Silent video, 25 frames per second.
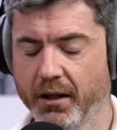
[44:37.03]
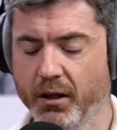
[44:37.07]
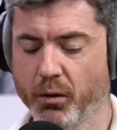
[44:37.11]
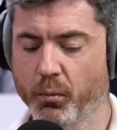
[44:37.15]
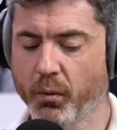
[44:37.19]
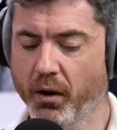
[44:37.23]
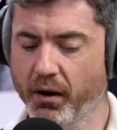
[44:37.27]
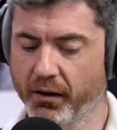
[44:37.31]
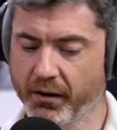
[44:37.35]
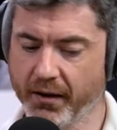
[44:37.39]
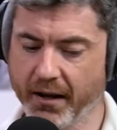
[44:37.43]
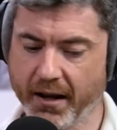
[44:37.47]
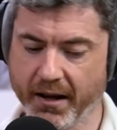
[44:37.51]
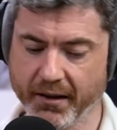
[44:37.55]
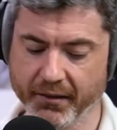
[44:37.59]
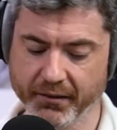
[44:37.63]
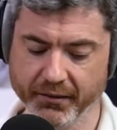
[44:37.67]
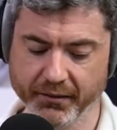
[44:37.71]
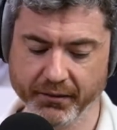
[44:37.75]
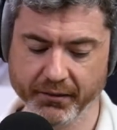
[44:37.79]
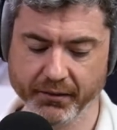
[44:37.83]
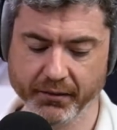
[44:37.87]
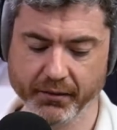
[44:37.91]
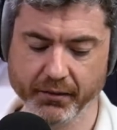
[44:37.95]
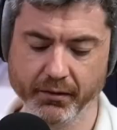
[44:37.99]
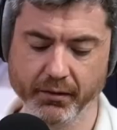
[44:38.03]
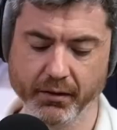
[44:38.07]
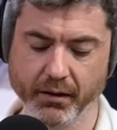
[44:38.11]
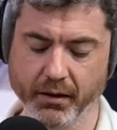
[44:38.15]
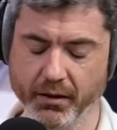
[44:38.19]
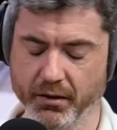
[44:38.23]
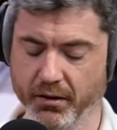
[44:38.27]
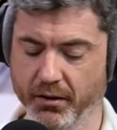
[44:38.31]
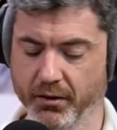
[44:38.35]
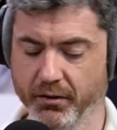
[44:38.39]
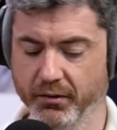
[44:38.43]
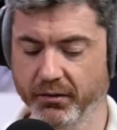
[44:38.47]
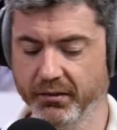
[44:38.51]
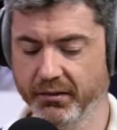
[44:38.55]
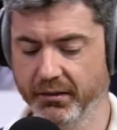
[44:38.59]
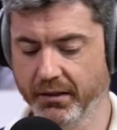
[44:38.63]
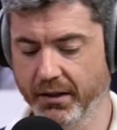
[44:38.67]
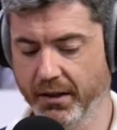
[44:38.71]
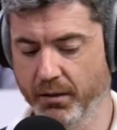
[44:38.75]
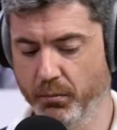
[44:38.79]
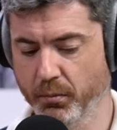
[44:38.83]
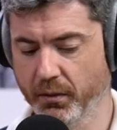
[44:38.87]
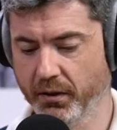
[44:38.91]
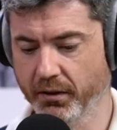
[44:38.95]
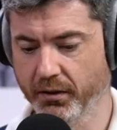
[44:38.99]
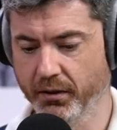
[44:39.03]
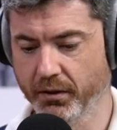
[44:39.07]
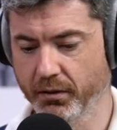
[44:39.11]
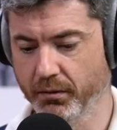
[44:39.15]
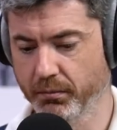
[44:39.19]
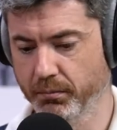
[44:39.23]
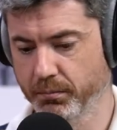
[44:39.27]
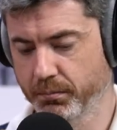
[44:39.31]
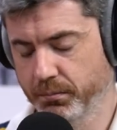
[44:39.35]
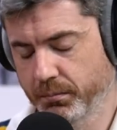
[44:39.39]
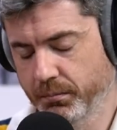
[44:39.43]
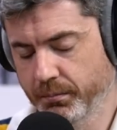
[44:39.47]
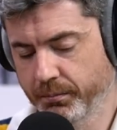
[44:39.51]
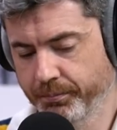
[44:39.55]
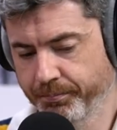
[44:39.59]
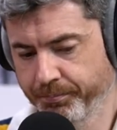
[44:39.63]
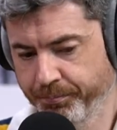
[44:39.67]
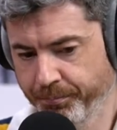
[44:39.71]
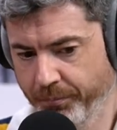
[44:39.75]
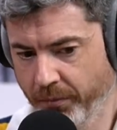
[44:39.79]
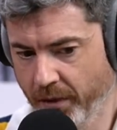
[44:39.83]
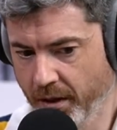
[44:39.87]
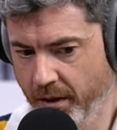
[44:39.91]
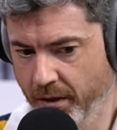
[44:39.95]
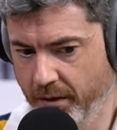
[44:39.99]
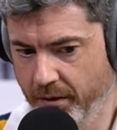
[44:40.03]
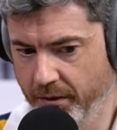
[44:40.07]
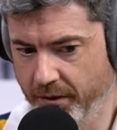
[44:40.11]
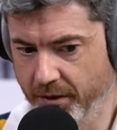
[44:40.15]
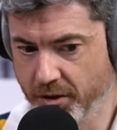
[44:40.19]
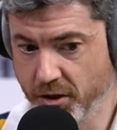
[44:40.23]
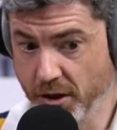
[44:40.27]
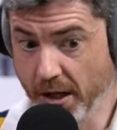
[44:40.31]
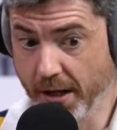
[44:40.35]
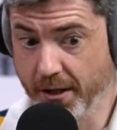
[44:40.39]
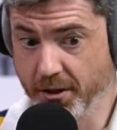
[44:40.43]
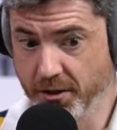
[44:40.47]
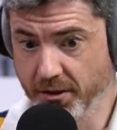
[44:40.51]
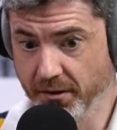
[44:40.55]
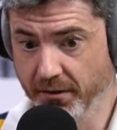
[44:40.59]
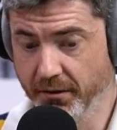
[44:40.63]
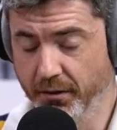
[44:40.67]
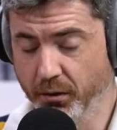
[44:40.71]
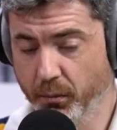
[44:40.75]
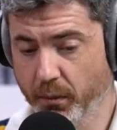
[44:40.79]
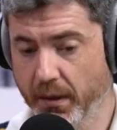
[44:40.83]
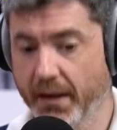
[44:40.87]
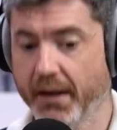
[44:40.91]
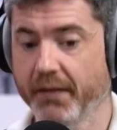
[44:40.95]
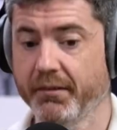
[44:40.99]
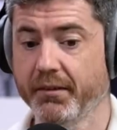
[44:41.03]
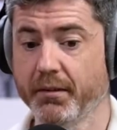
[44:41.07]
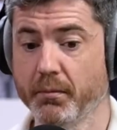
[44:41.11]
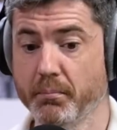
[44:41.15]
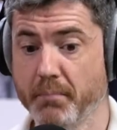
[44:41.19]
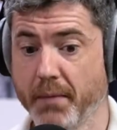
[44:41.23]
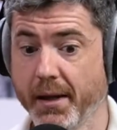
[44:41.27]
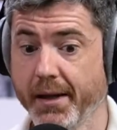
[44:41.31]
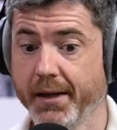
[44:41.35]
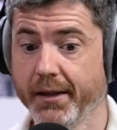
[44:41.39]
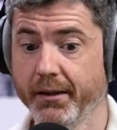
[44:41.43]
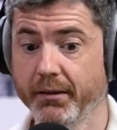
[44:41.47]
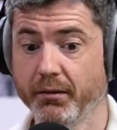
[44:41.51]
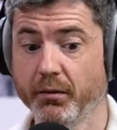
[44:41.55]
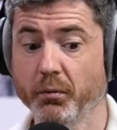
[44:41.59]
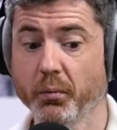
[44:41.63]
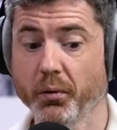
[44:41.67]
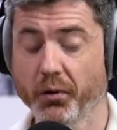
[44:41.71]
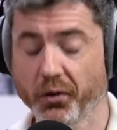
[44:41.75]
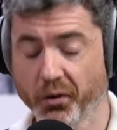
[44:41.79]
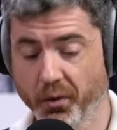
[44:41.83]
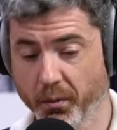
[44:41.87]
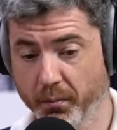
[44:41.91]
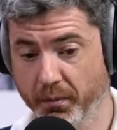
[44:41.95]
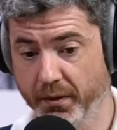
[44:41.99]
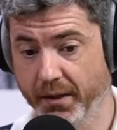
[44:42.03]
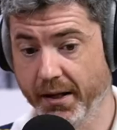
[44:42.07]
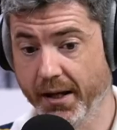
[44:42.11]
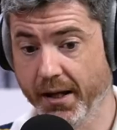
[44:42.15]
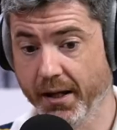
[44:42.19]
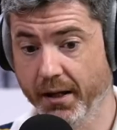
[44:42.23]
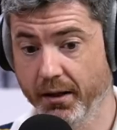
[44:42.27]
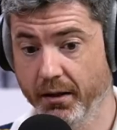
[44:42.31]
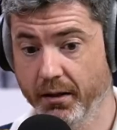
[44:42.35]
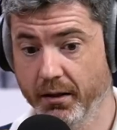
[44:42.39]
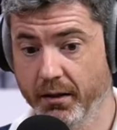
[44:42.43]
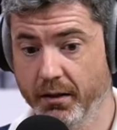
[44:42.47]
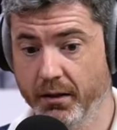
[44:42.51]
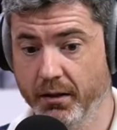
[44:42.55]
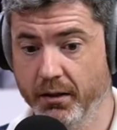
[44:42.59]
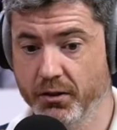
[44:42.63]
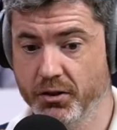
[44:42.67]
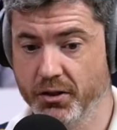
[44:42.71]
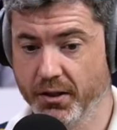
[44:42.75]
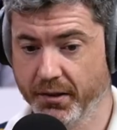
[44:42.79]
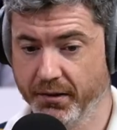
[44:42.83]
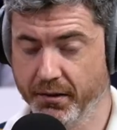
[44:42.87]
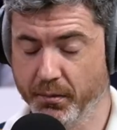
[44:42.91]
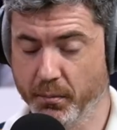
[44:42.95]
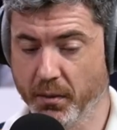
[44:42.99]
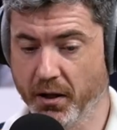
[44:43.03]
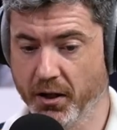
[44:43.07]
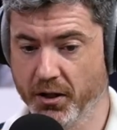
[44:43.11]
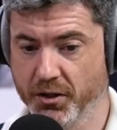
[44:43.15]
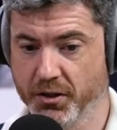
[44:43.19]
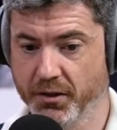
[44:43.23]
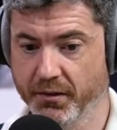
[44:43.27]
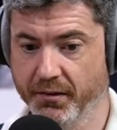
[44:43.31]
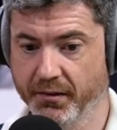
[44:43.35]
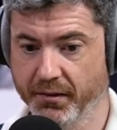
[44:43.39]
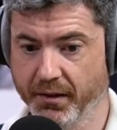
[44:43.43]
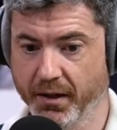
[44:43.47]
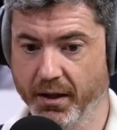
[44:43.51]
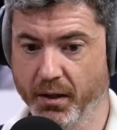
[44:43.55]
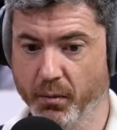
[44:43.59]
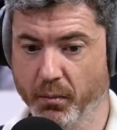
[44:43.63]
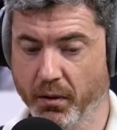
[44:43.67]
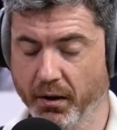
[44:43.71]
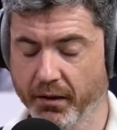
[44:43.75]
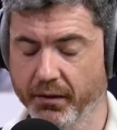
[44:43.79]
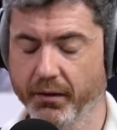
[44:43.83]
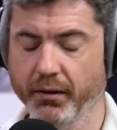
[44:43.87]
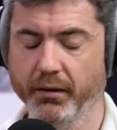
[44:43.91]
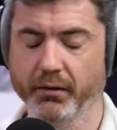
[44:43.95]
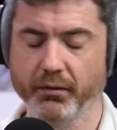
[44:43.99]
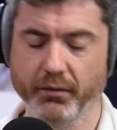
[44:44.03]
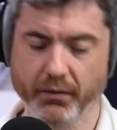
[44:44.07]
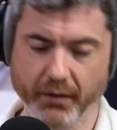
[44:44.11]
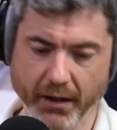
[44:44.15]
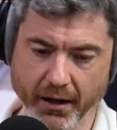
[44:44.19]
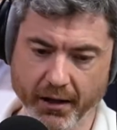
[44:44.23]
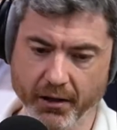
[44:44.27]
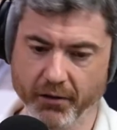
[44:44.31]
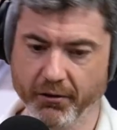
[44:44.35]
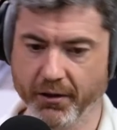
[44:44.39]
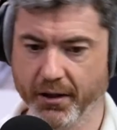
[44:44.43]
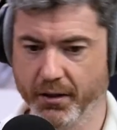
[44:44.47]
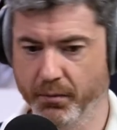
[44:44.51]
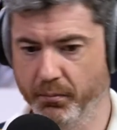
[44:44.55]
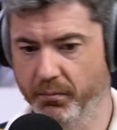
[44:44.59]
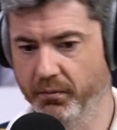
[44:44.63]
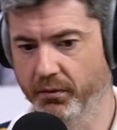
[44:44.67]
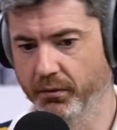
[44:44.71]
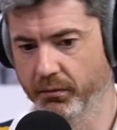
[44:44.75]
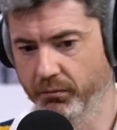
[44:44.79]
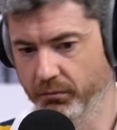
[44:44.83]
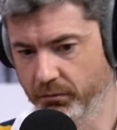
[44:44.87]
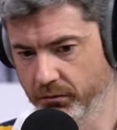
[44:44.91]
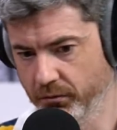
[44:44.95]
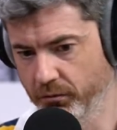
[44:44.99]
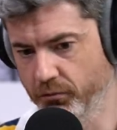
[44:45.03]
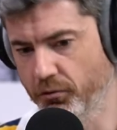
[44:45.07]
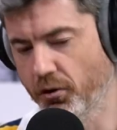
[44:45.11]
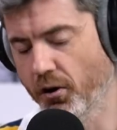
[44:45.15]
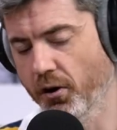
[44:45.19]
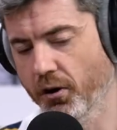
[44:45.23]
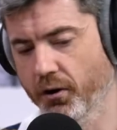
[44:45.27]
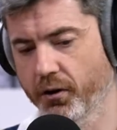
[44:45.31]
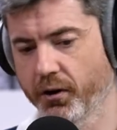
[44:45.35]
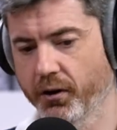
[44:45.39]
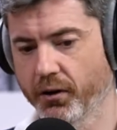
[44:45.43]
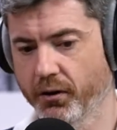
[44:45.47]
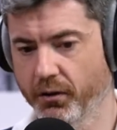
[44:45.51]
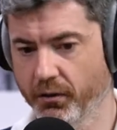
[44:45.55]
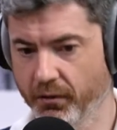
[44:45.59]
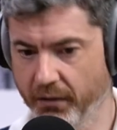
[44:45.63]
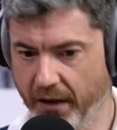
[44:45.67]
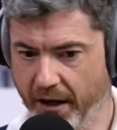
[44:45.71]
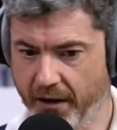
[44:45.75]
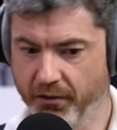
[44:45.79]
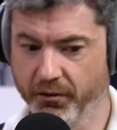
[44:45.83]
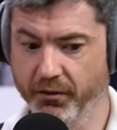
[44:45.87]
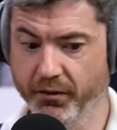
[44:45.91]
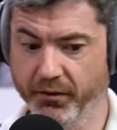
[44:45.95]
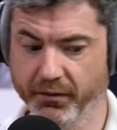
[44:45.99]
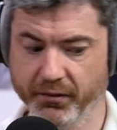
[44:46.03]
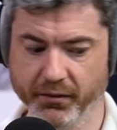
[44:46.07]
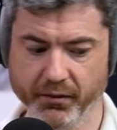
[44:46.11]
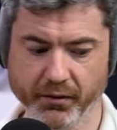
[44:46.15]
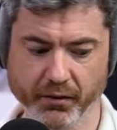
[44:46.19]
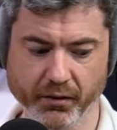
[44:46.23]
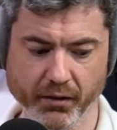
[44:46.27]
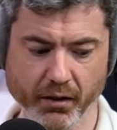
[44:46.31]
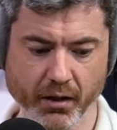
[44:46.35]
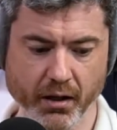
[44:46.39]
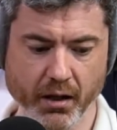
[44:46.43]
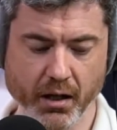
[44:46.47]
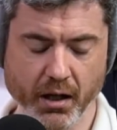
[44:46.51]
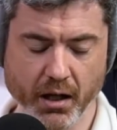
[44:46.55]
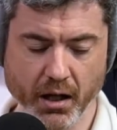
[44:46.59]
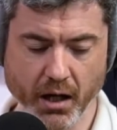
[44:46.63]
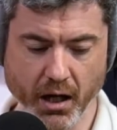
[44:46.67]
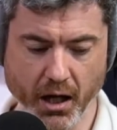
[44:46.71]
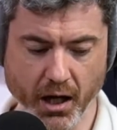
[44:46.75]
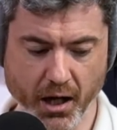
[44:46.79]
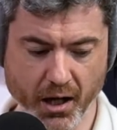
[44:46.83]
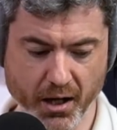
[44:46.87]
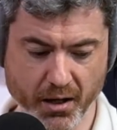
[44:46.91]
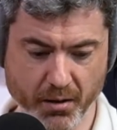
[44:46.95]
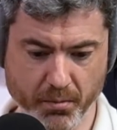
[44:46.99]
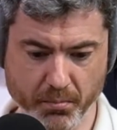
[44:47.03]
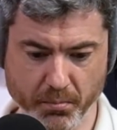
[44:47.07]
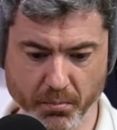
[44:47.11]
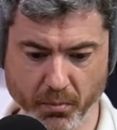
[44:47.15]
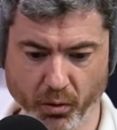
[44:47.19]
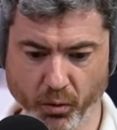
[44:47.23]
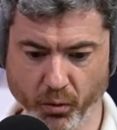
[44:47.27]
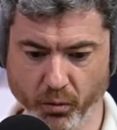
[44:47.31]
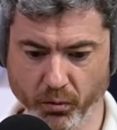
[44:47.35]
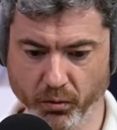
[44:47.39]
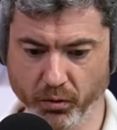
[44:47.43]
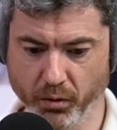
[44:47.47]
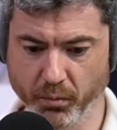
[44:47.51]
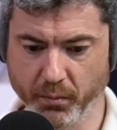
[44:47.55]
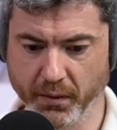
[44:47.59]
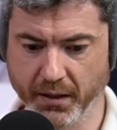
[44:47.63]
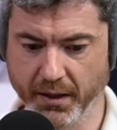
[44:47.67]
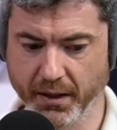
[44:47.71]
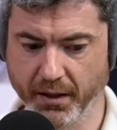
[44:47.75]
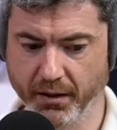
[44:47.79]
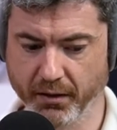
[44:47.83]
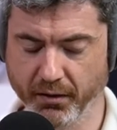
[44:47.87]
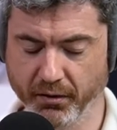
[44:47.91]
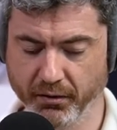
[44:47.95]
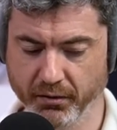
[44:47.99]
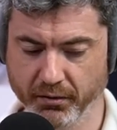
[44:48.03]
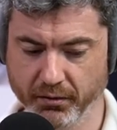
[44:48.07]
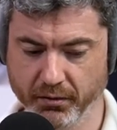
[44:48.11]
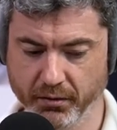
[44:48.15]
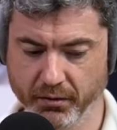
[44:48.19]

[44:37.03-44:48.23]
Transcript: Whereas, and you could see with the changes that we had to make to accommodate Jesse Marsh's team, where it's Tyler Adams, Rocker, Aronson, all coming in.